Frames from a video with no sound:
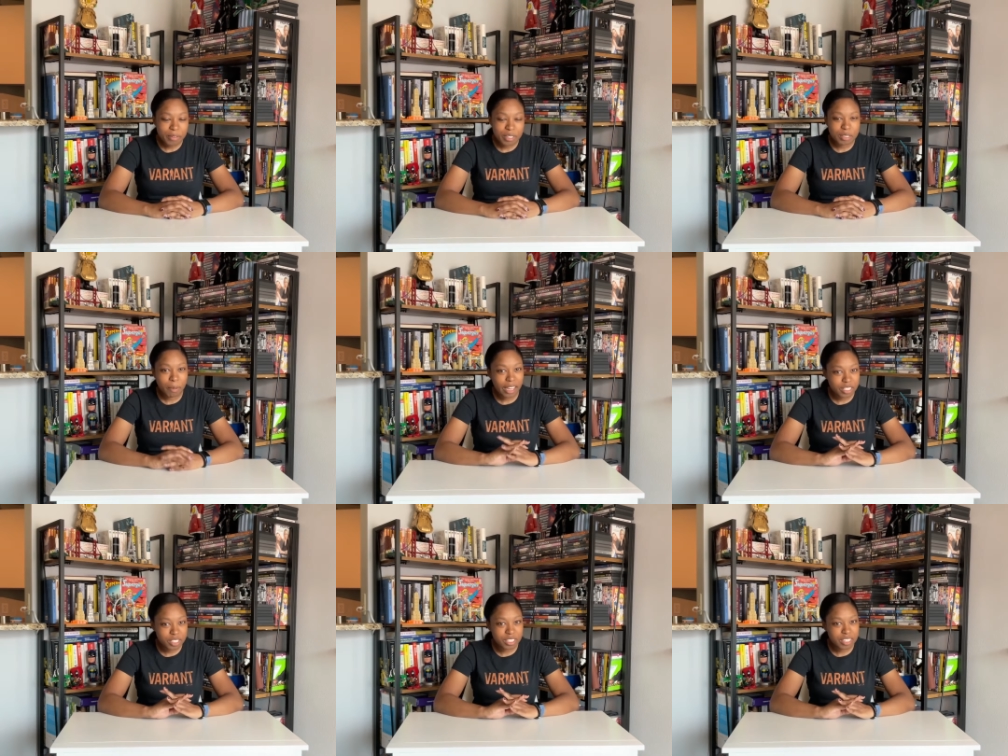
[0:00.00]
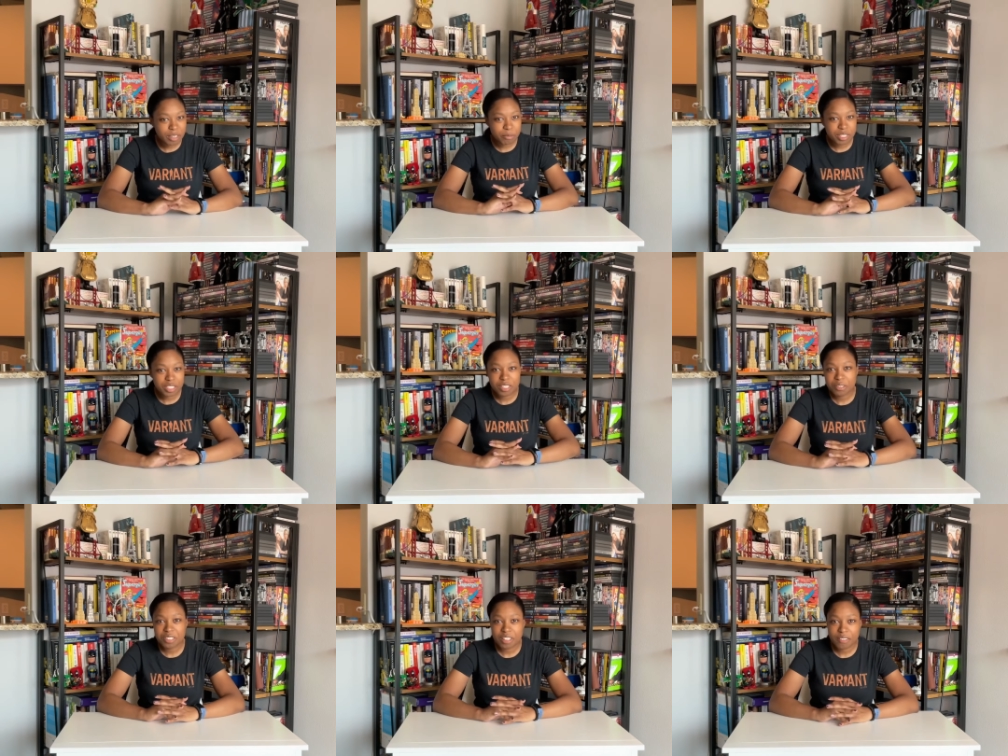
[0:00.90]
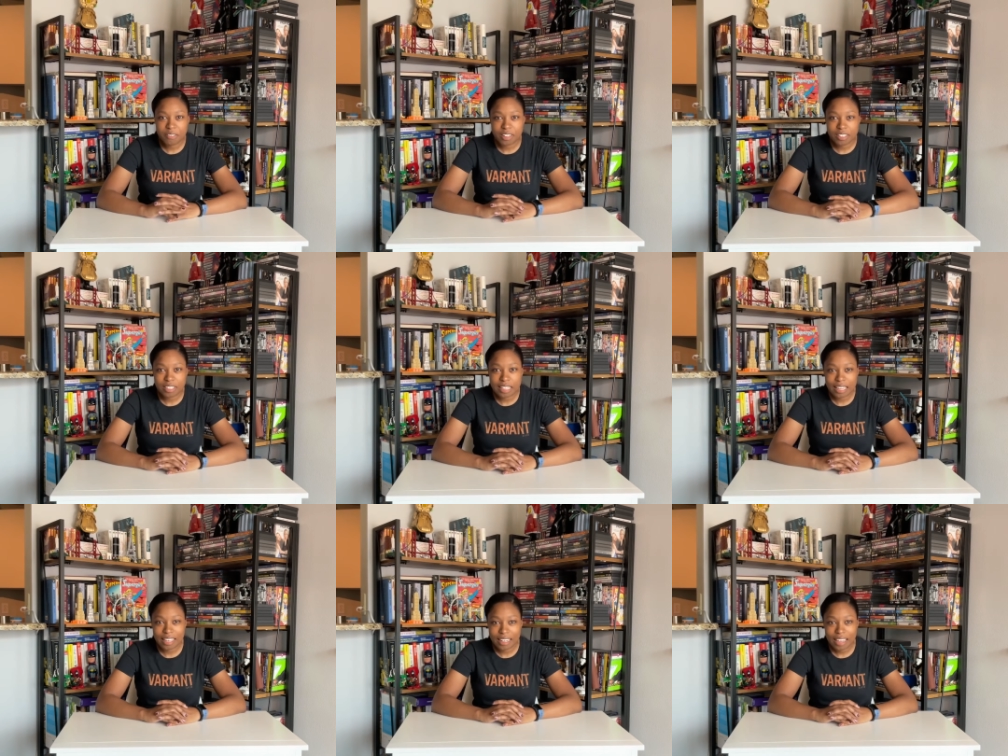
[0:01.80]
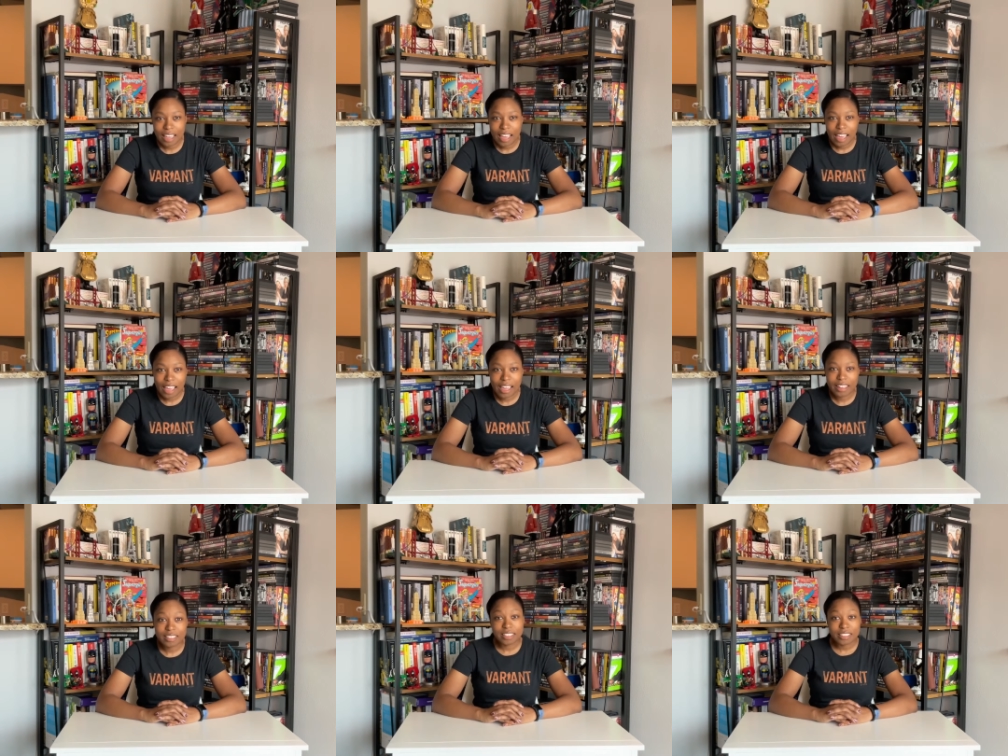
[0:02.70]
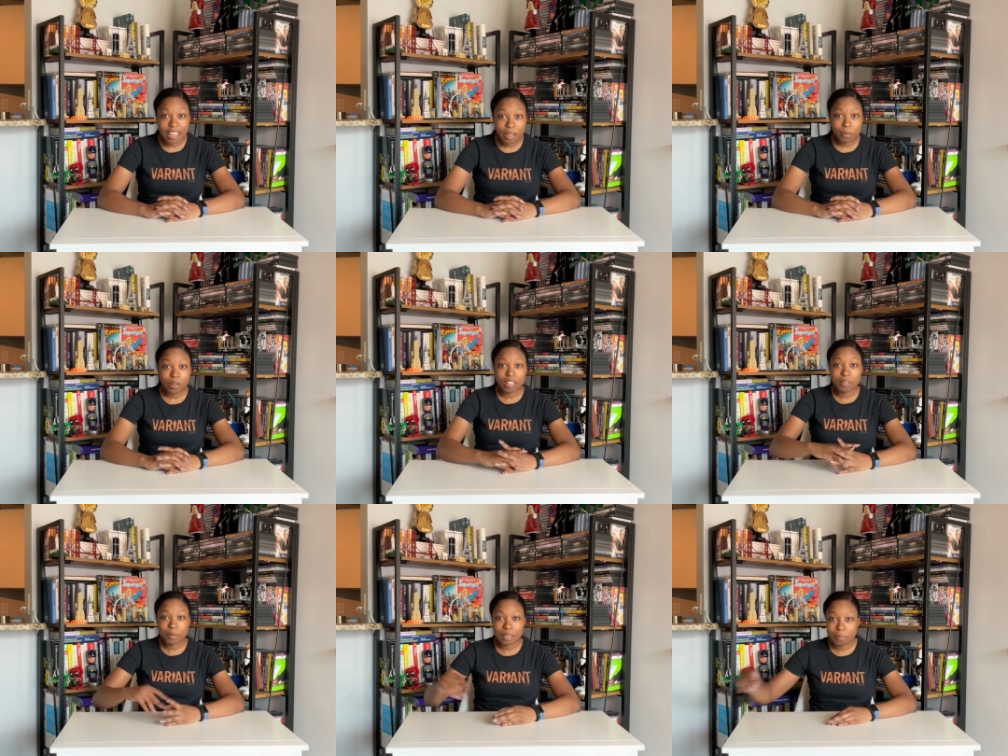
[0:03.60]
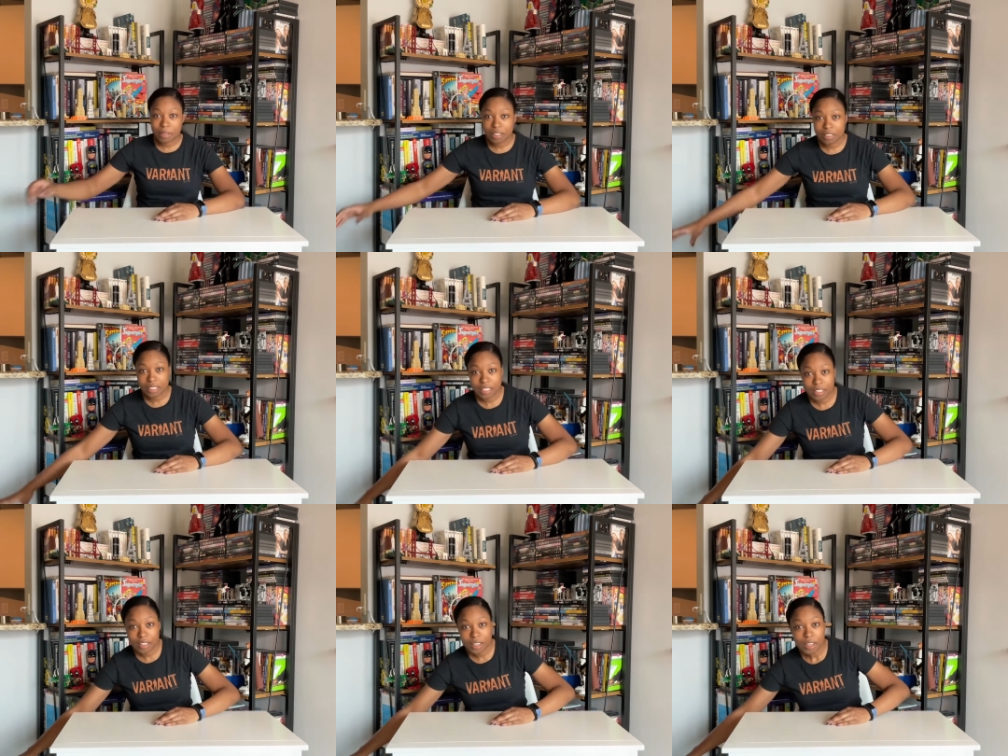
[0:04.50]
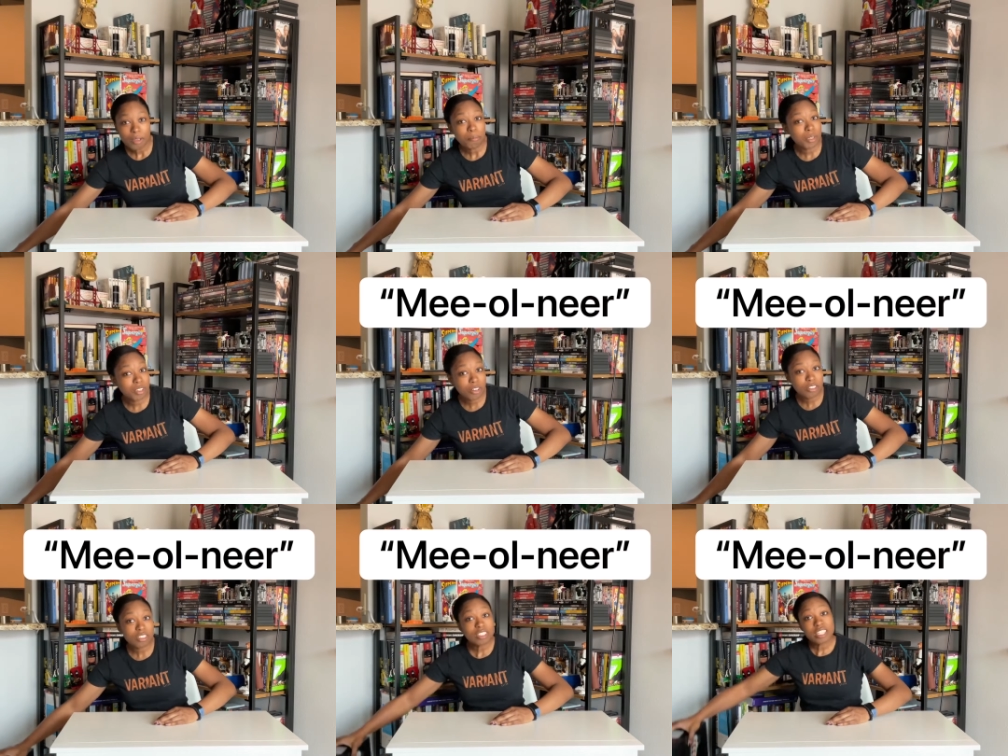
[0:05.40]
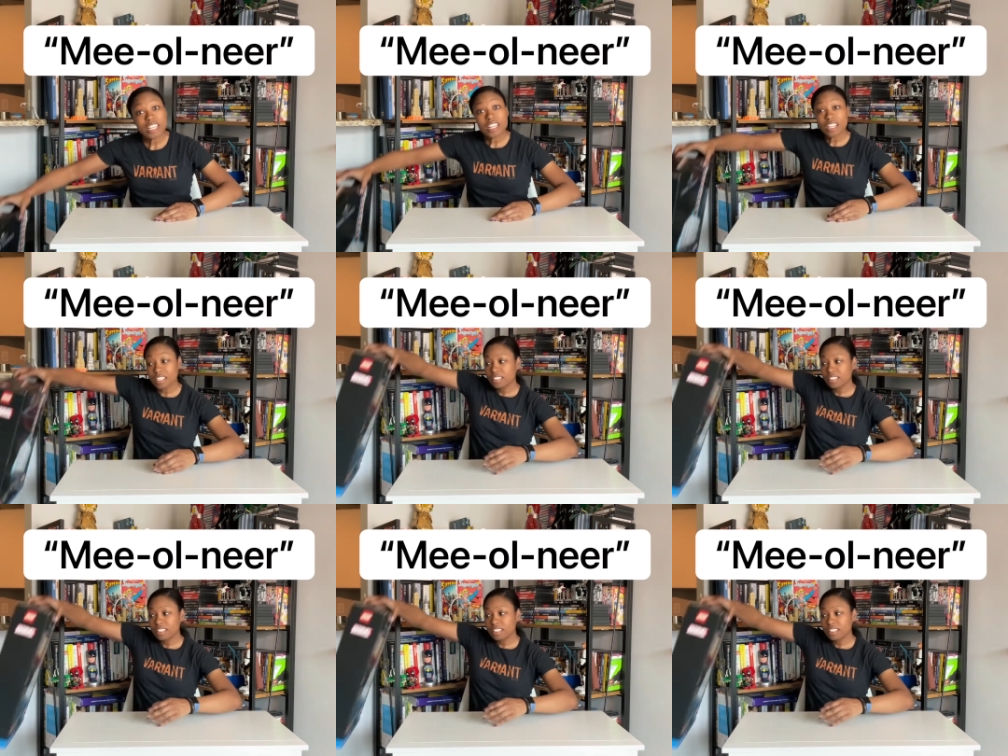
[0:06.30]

It's back to the MCU stuff for us again, and today we're going to be building Mjölnir.